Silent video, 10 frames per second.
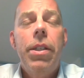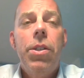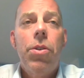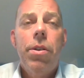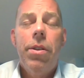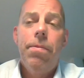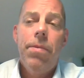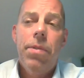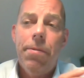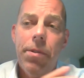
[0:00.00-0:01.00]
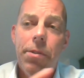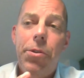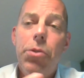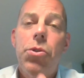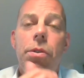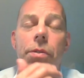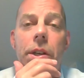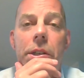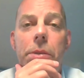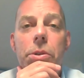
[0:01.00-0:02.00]
sort of the future of
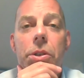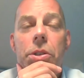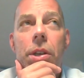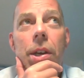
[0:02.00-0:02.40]
customers